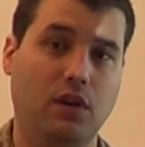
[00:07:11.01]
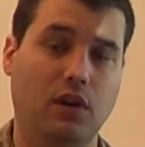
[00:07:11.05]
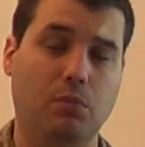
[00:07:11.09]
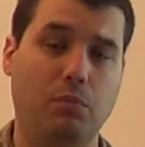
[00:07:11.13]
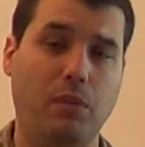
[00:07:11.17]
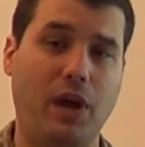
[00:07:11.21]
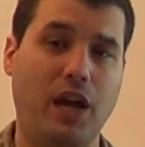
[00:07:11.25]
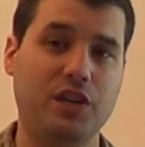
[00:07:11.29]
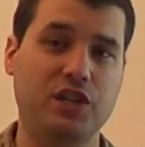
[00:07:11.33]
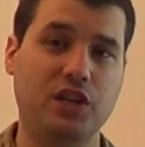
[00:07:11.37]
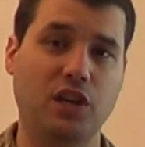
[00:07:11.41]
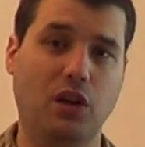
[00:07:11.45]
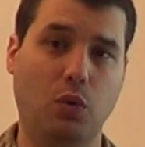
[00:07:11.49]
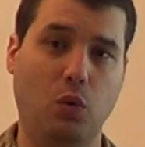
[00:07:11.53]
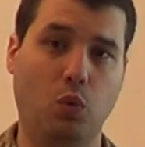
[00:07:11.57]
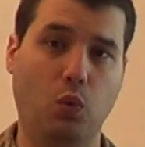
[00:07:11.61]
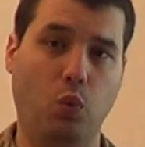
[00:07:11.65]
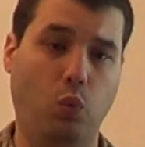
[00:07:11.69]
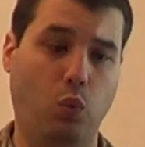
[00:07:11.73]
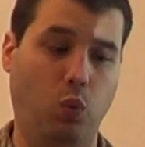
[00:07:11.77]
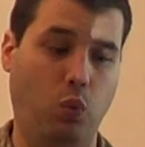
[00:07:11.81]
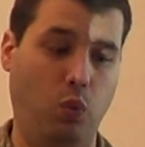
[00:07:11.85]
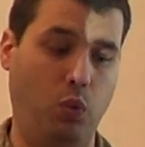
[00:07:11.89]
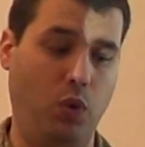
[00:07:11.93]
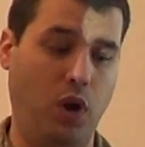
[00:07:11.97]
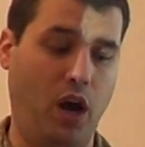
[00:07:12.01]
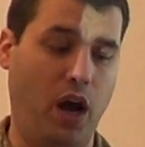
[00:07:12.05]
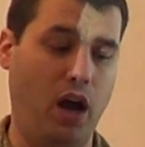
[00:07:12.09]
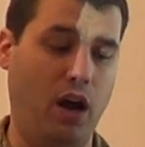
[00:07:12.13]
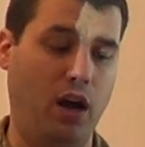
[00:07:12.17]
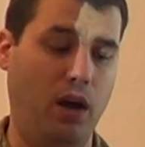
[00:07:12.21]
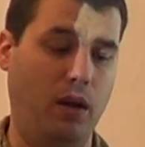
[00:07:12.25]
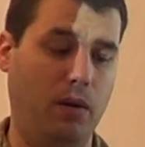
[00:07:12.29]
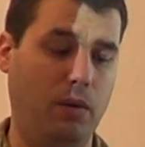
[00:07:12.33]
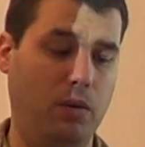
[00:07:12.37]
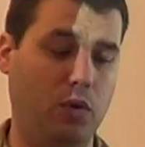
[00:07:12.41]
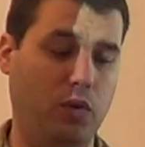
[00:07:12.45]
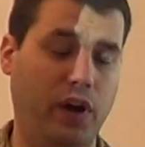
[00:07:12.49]
Imagine
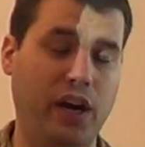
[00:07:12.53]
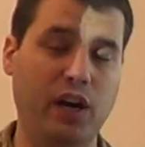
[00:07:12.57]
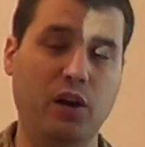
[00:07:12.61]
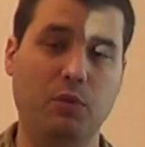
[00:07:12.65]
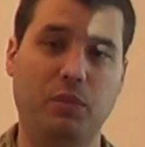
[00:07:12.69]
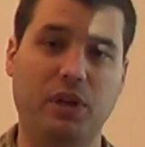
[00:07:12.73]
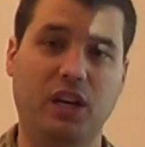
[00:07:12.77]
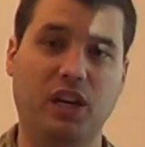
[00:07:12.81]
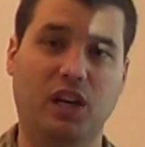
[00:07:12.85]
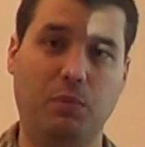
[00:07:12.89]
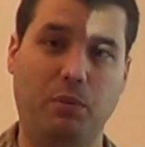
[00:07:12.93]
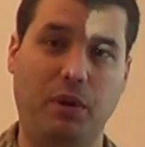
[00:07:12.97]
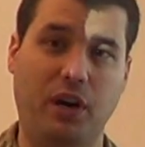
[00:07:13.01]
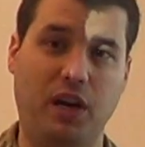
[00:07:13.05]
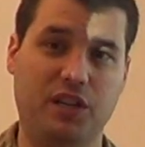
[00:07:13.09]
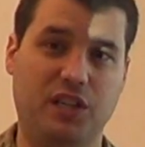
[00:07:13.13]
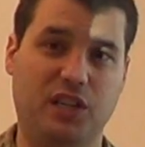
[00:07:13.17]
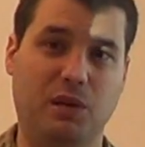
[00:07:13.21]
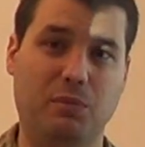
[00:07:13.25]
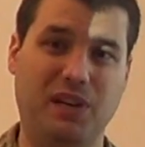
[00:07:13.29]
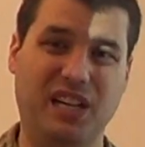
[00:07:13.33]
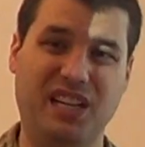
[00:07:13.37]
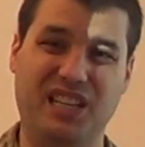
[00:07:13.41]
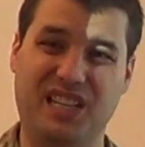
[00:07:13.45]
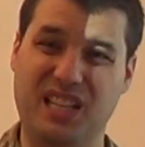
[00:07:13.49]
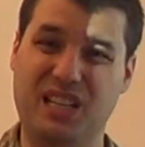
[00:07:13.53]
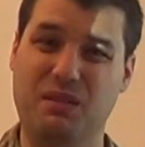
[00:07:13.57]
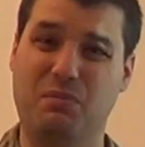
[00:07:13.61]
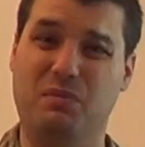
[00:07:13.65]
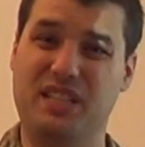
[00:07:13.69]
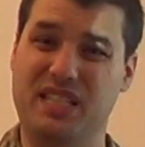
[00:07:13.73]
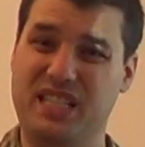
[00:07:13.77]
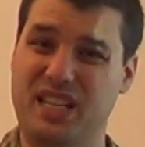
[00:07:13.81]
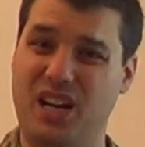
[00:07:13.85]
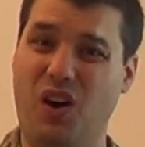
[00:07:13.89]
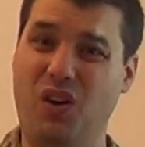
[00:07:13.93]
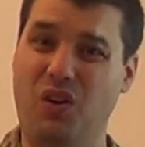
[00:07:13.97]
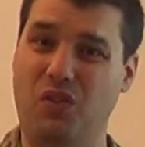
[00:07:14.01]
how great it would be to compare somebody to
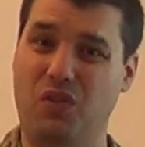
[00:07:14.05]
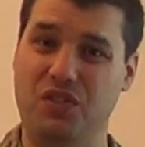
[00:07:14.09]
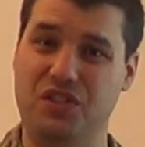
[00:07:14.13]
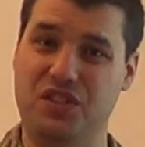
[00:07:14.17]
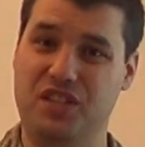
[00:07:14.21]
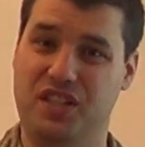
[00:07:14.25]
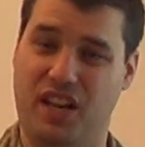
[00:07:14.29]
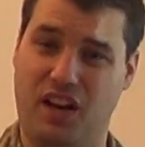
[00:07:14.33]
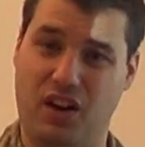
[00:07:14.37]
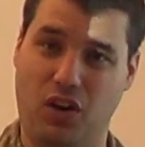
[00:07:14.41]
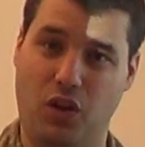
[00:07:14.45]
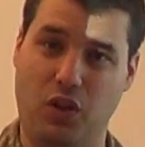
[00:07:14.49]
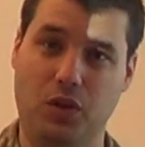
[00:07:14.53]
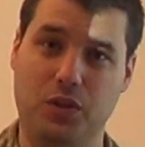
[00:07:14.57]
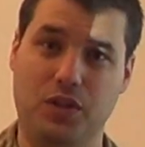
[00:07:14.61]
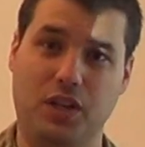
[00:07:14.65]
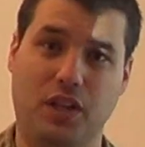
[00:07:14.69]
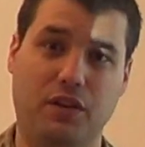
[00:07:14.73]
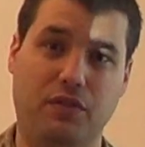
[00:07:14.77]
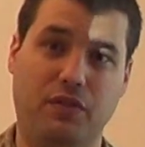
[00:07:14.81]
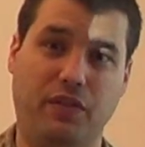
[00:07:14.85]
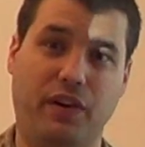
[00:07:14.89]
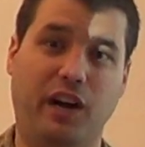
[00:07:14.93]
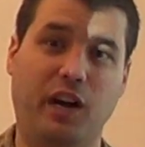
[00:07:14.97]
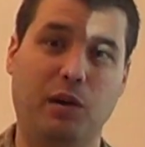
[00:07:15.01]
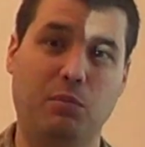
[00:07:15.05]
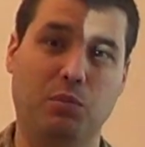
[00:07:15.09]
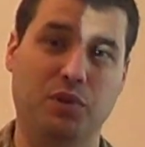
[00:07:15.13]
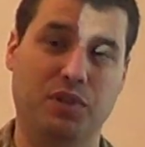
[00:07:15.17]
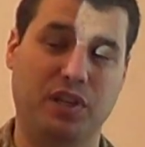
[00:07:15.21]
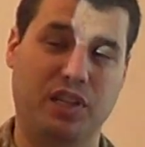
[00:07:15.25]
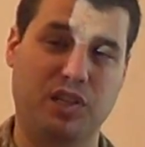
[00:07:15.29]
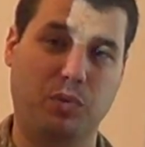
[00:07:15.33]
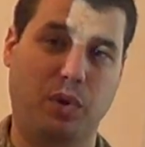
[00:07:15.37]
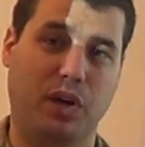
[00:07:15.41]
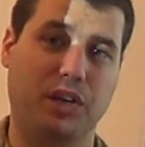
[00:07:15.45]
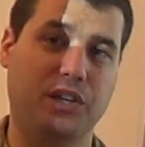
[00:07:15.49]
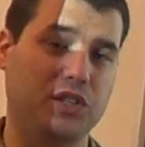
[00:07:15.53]
themselves and all those other variables.
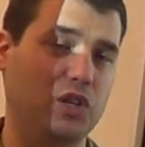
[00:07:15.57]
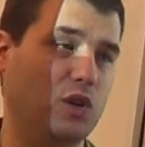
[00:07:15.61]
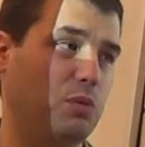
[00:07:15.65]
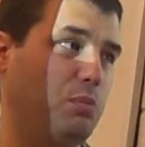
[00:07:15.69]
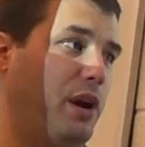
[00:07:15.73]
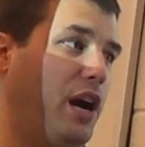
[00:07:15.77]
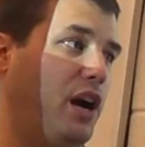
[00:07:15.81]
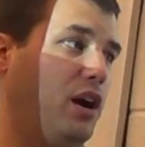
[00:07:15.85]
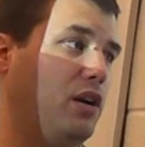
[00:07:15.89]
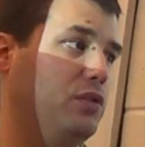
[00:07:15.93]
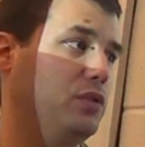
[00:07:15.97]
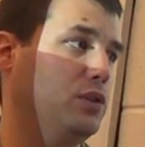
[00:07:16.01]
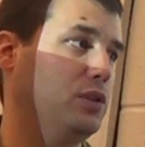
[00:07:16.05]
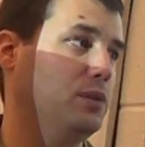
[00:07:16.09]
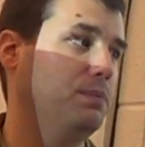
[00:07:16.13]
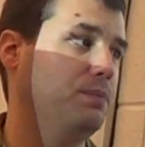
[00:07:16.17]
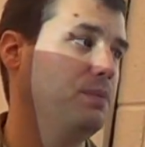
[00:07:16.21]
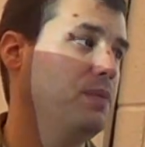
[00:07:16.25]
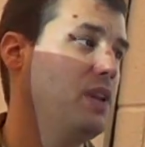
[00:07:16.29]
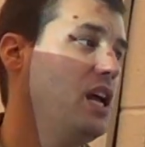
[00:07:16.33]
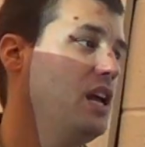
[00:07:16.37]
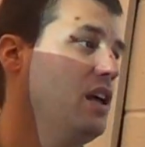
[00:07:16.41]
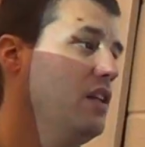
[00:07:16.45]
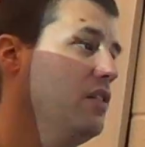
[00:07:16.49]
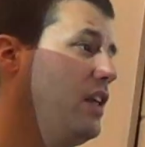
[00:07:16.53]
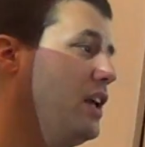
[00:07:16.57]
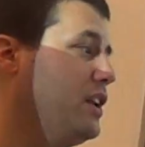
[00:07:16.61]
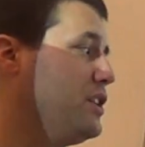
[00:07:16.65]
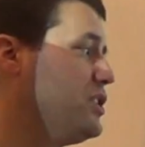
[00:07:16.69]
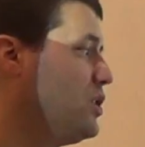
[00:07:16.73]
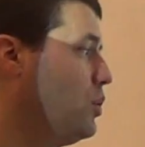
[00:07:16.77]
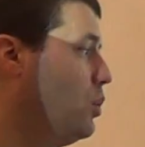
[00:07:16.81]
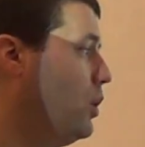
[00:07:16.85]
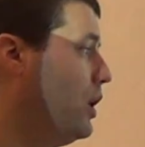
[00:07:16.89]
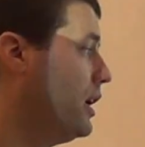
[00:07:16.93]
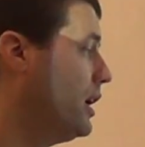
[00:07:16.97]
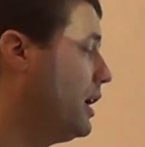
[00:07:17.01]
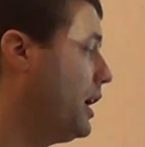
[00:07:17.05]
That's why it's so powerful. That's the
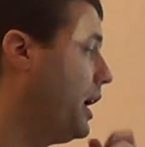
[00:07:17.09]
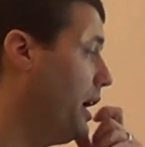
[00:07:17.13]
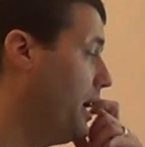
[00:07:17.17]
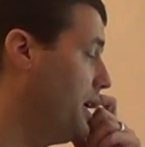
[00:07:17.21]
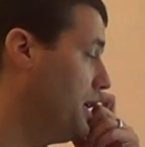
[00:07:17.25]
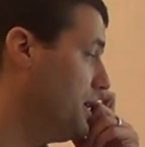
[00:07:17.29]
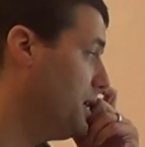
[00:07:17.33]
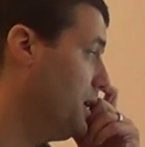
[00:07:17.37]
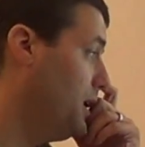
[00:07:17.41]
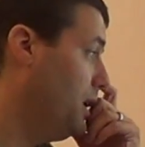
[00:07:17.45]
one kind.